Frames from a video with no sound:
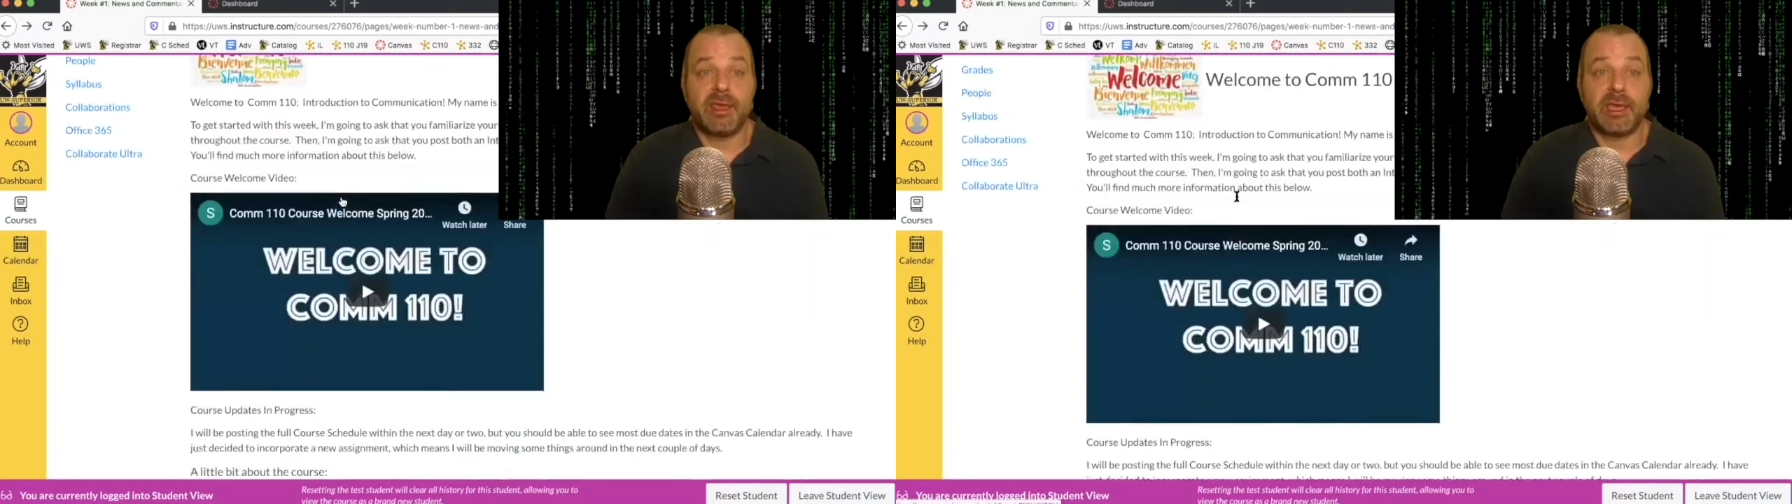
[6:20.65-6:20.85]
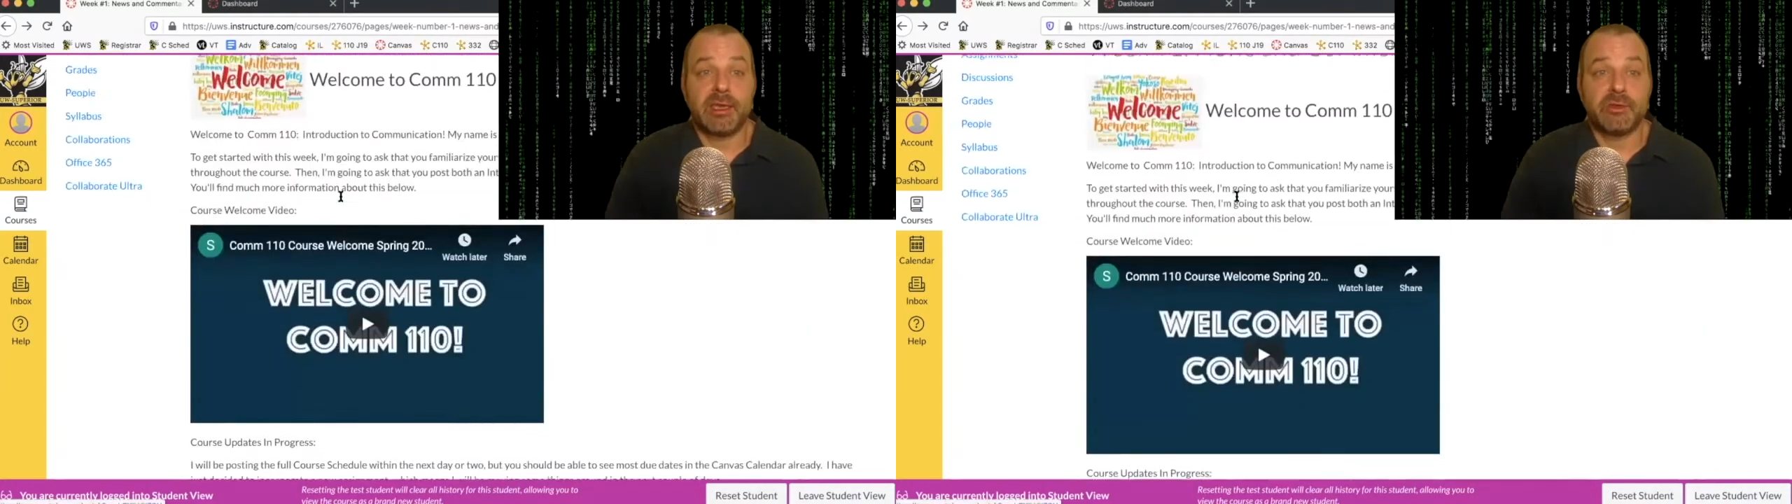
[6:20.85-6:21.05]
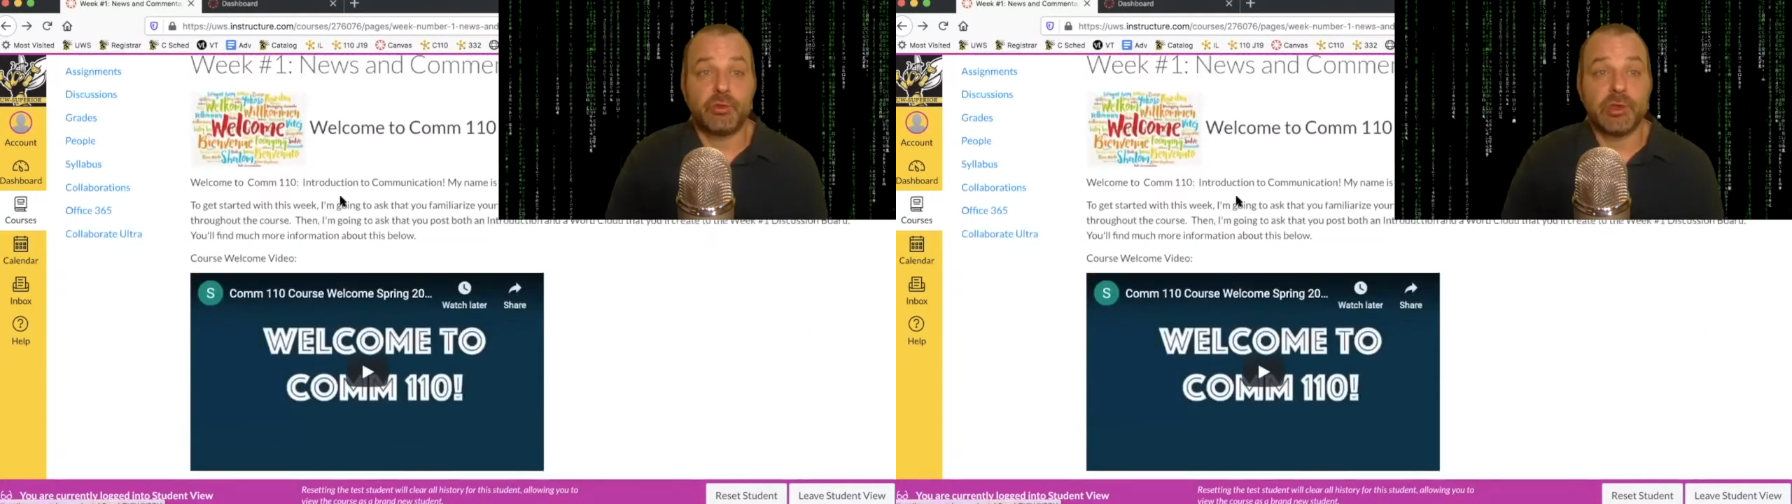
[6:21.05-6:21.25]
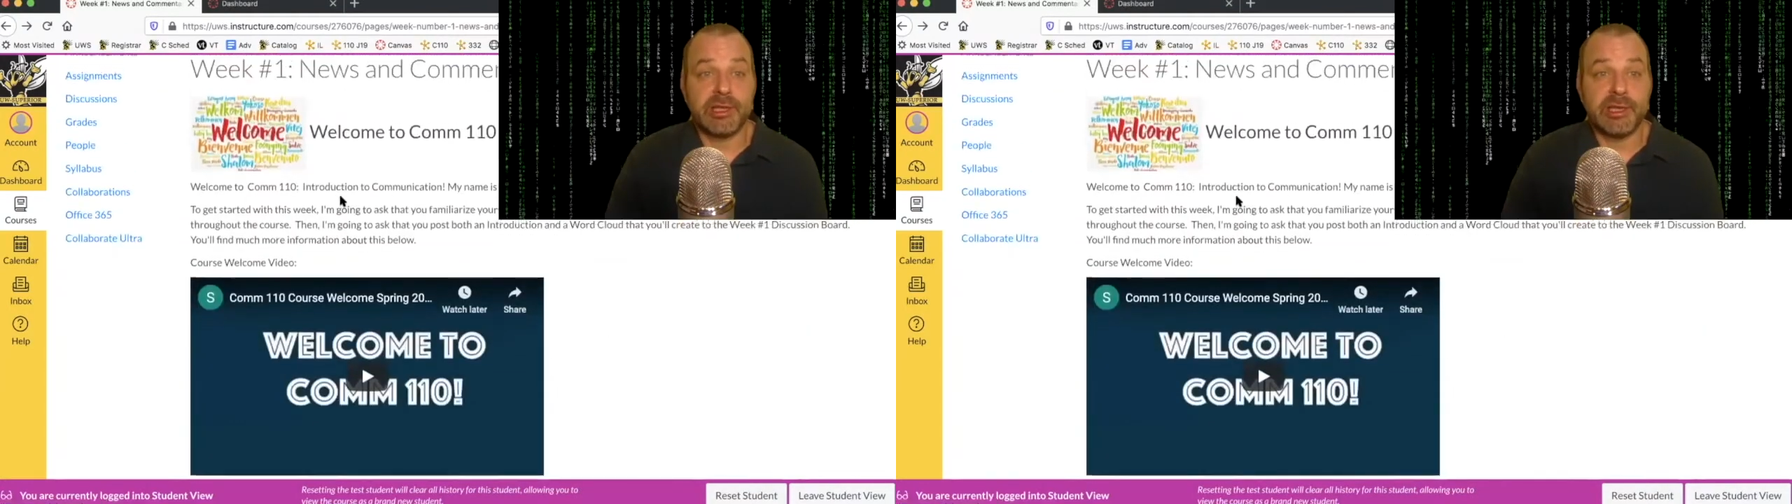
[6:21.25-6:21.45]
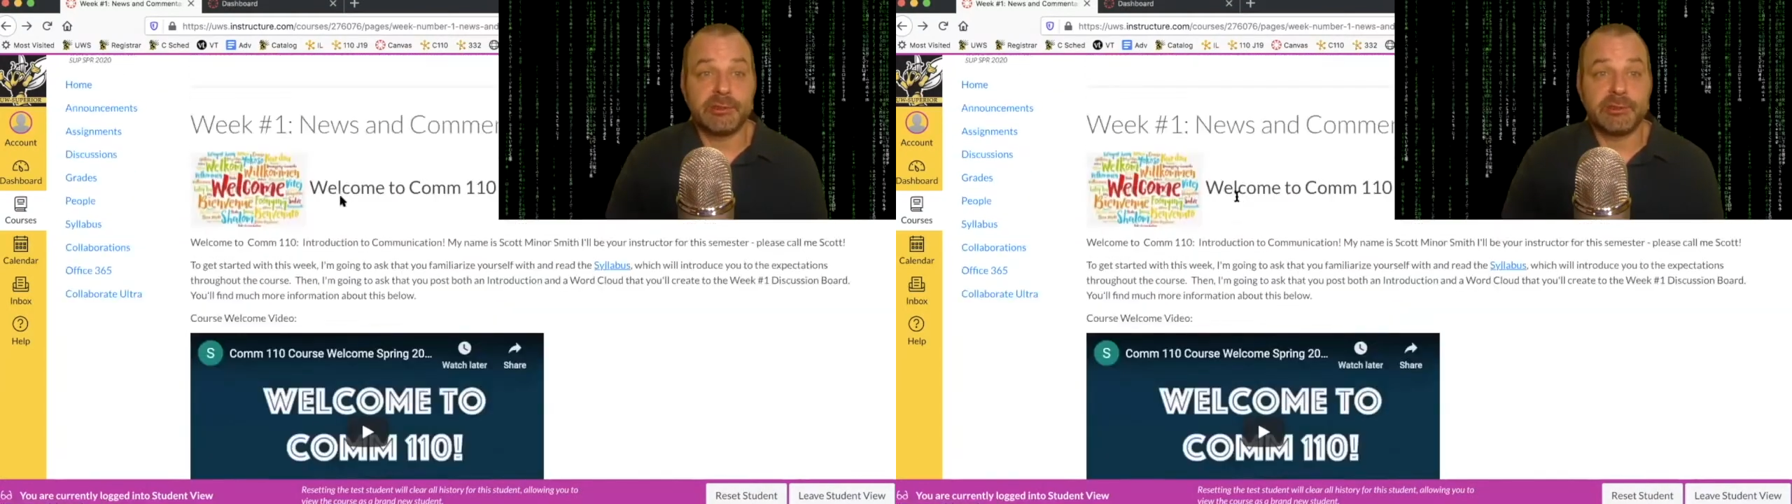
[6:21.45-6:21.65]
think is
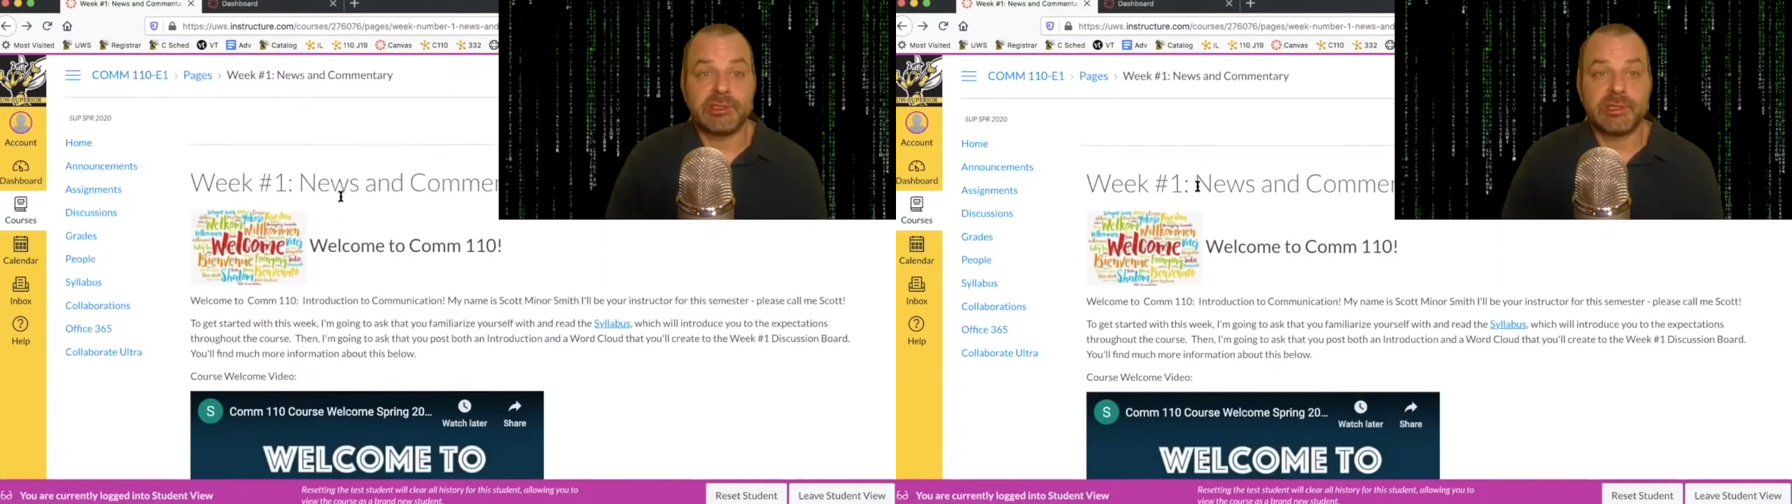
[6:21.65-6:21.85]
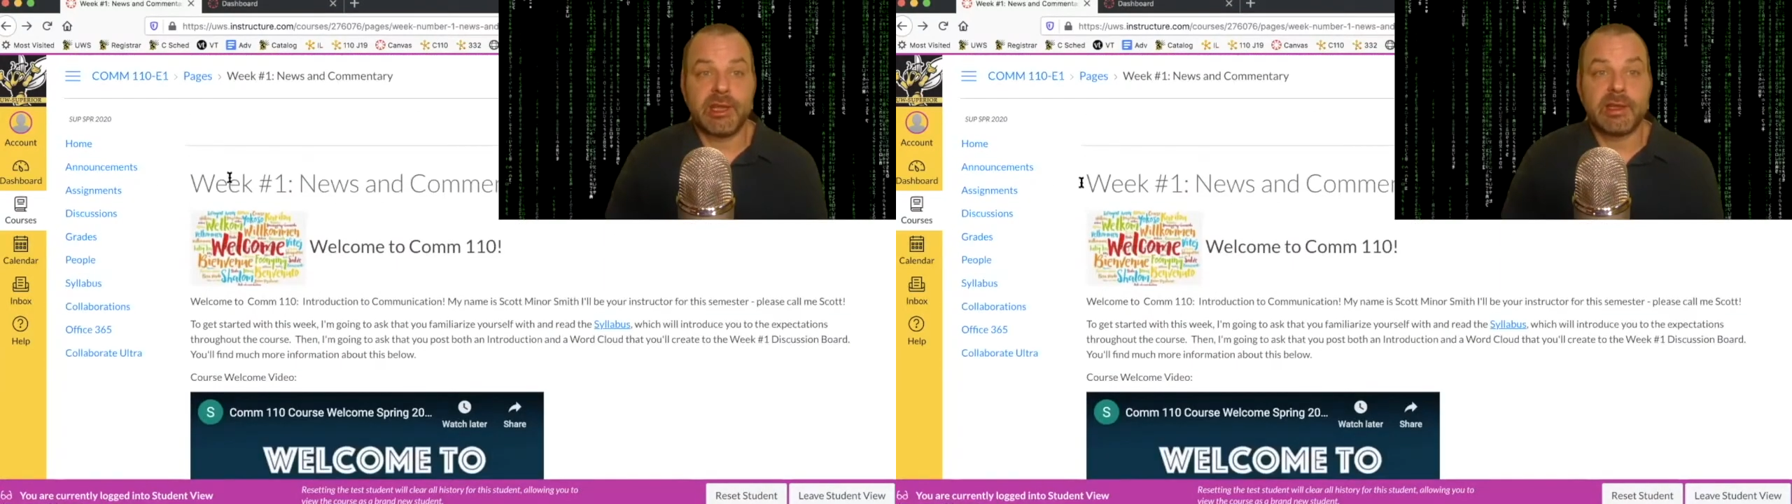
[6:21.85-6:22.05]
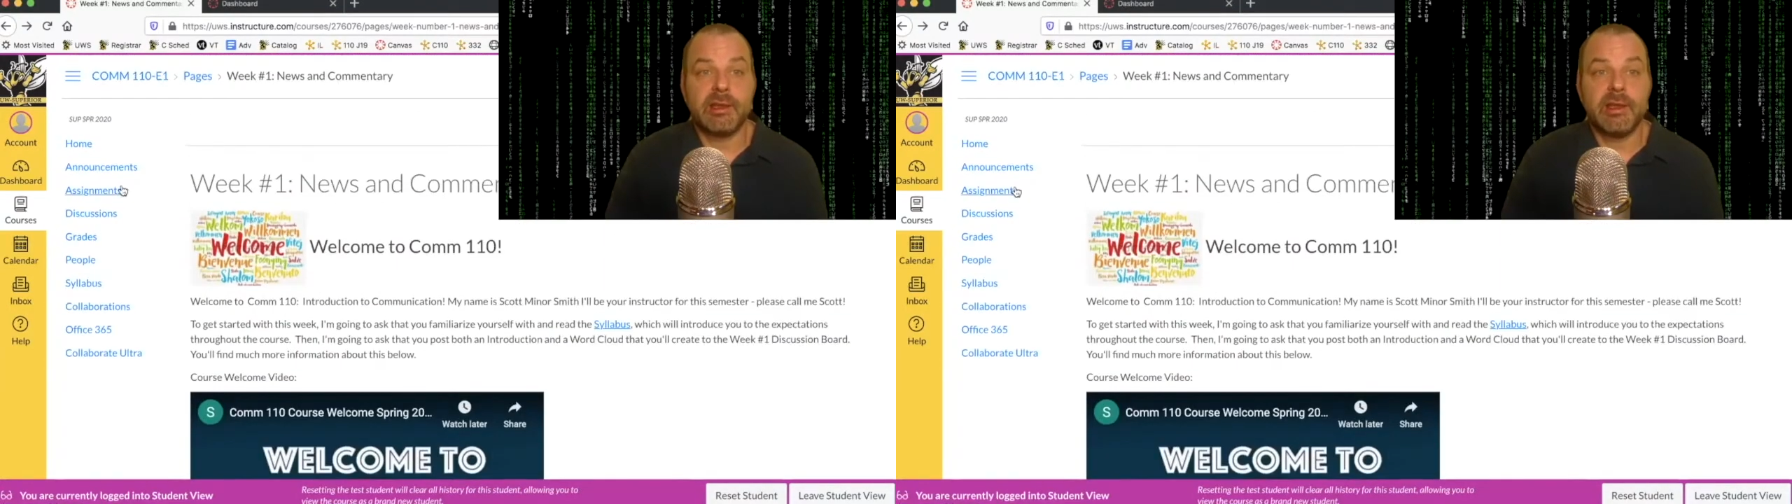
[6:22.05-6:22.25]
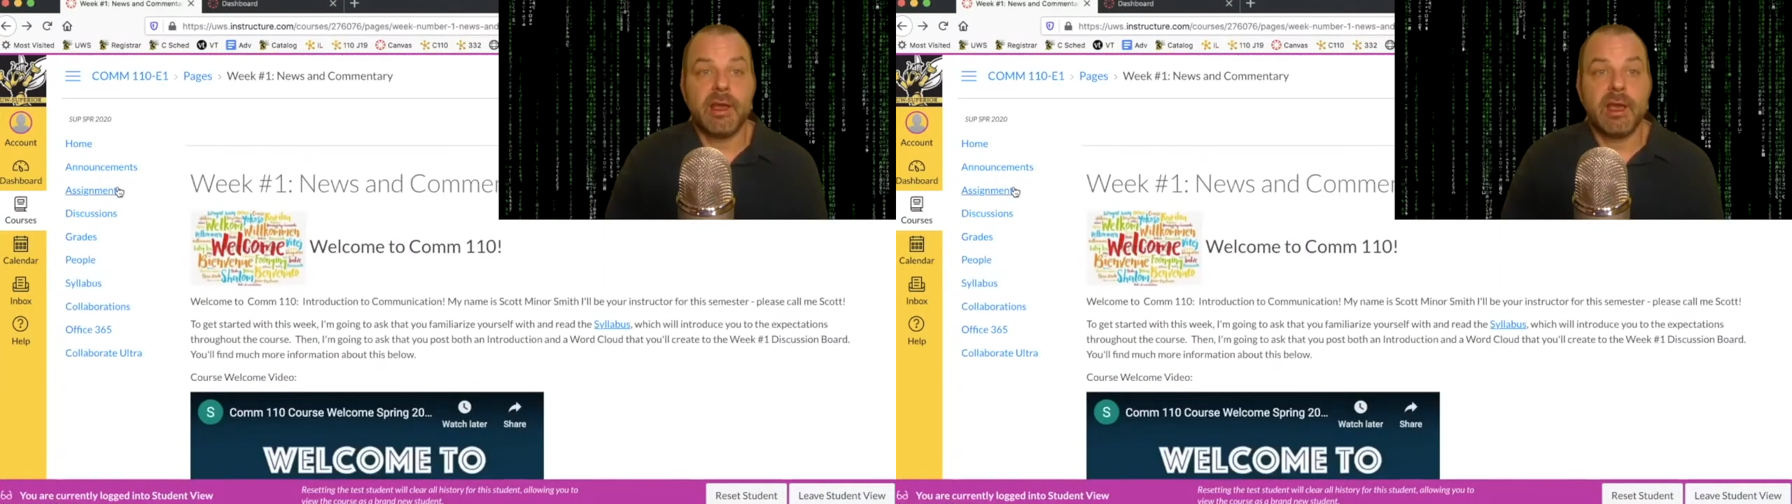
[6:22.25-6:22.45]
really interesting